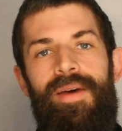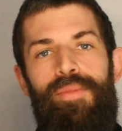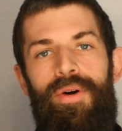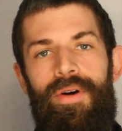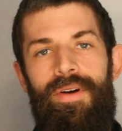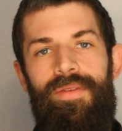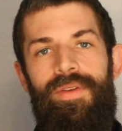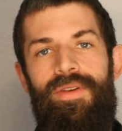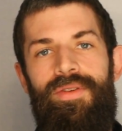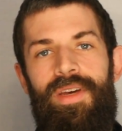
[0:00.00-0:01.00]
part of
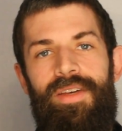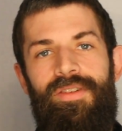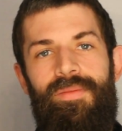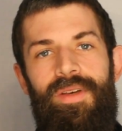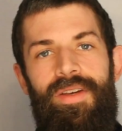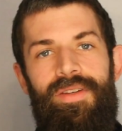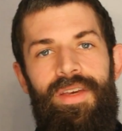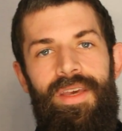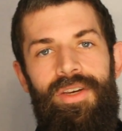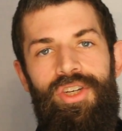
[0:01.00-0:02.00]
the New Testament
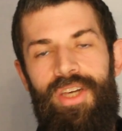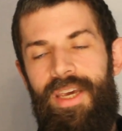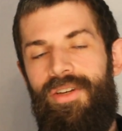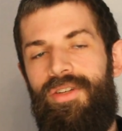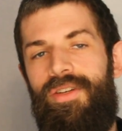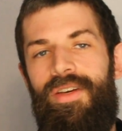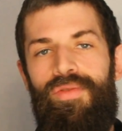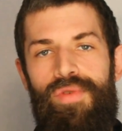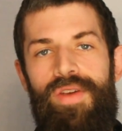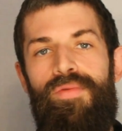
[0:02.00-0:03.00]
and changed it,
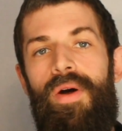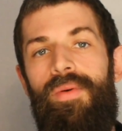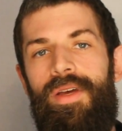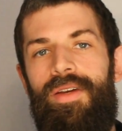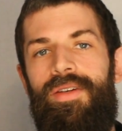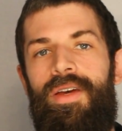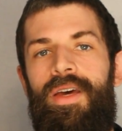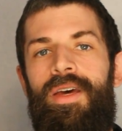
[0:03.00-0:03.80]
rewrote it